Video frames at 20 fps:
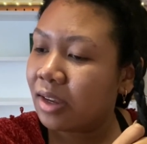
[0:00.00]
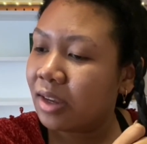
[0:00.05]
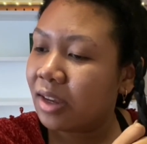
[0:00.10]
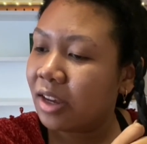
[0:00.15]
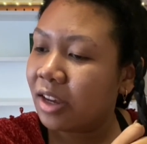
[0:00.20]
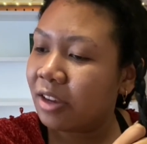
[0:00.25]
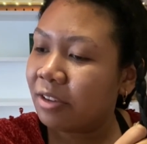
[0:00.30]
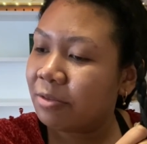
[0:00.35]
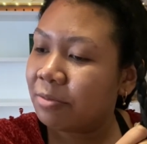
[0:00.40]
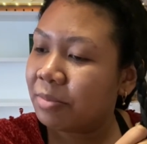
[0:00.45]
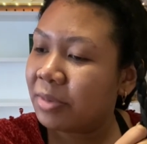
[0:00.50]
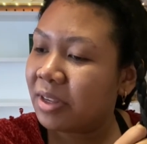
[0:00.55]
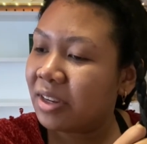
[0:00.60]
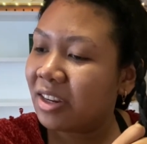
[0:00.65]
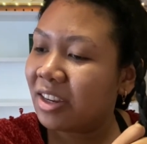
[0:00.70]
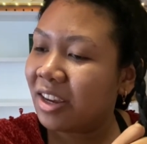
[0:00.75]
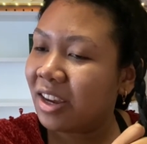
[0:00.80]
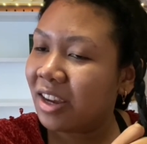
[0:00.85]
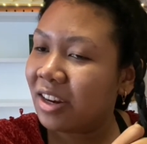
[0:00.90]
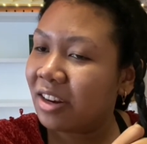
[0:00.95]
I've been
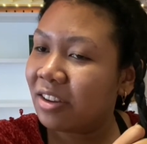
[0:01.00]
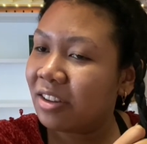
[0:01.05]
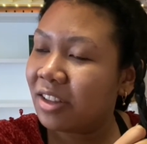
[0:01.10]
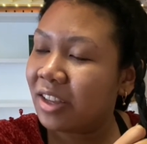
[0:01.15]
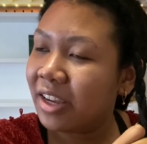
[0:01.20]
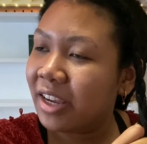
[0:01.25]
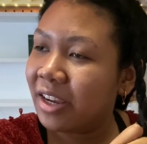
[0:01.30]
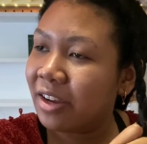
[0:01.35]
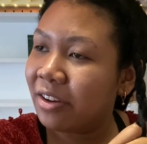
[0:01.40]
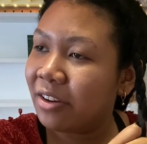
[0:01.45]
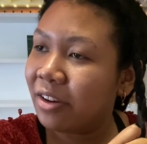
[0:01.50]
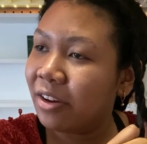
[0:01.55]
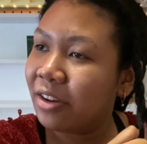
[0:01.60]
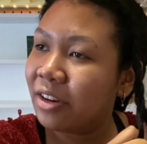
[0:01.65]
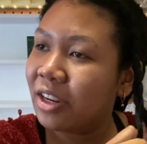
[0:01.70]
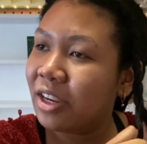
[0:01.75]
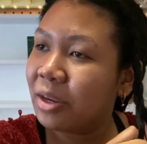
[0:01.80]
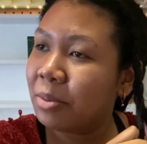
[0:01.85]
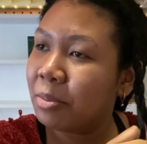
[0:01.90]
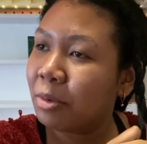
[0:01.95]
kind of like on an
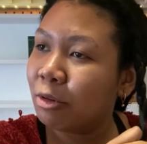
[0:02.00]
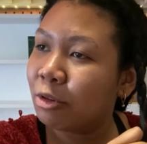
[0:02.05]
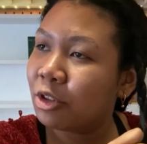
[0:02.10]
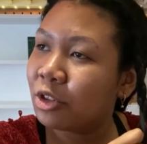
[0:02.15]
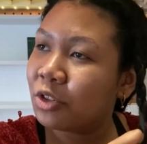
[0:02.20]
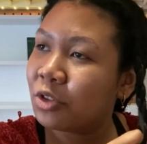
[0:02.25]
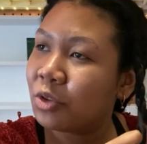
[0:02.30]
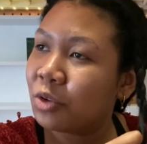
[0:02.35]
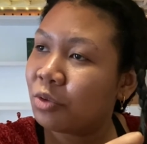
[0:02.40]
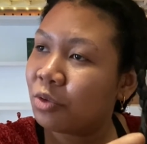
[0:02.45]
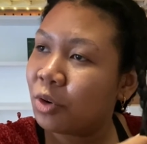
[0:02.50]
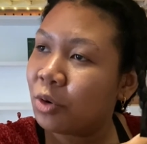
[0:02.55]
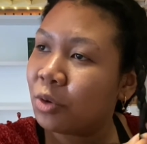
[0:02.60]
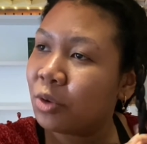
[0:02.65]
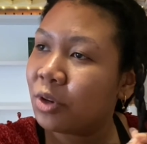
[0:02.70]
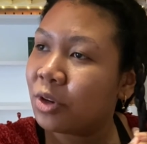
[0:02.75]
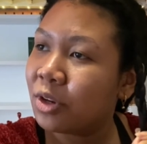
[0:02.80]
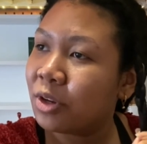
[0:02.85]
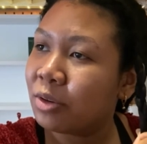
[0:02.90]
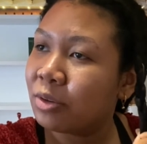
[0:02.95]
emotional
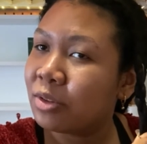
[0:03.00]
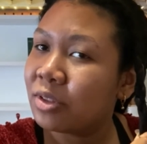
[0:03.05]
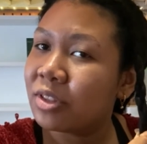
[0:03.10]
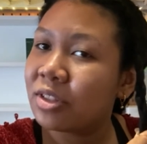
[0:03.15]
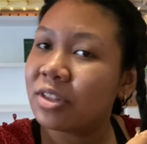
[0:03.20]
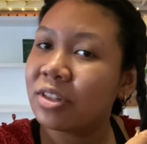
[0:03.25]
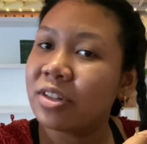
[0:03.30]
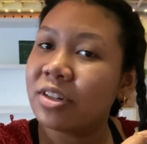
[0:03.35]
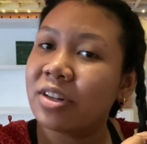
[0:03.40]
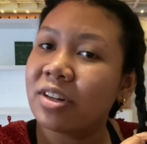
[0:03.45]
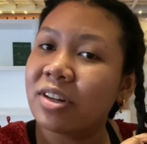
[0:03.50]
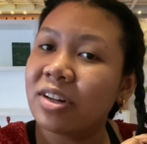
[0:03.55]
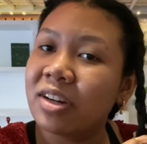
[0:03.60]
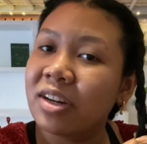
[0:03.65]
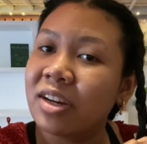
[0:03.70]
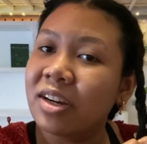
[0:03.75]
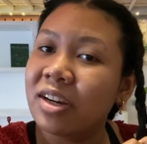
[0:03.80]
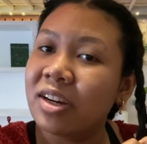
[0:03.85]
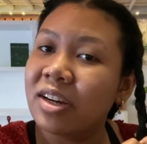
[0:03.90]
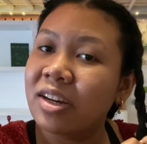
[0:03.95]
roller coaster
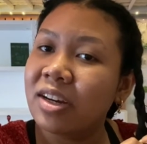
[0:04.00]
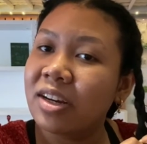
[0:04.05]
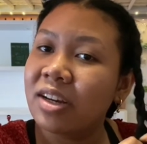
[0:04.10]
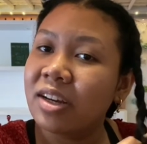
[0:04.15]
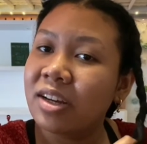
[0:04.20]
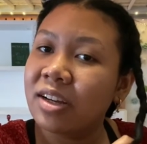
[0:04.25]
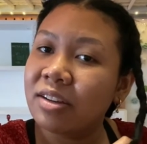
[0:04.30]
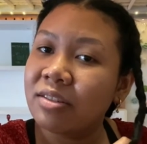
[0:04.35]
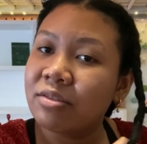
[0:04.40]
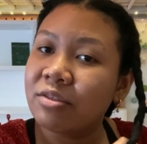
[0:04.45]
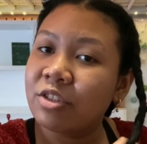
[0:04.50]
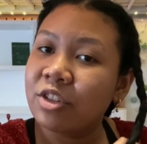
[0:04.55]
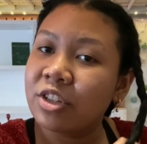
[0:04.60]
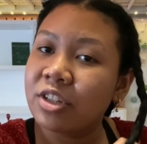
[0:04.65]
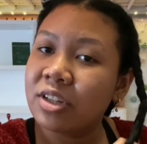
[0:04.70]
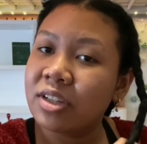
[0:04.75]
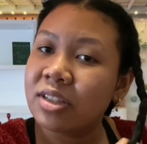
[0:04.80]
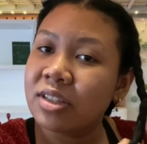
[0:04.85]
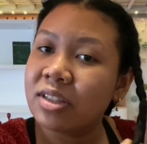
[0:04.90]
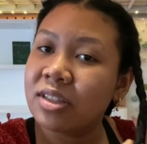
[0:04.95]
of
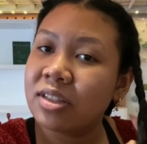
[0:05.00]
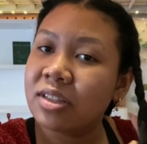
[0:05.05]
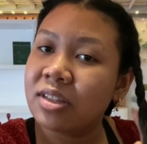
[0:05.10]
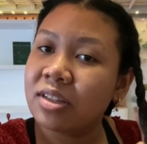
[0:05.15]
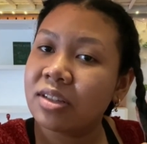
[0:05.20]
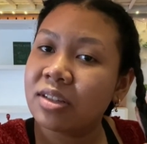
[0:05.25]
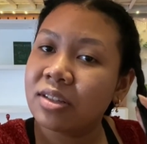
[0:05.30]
just,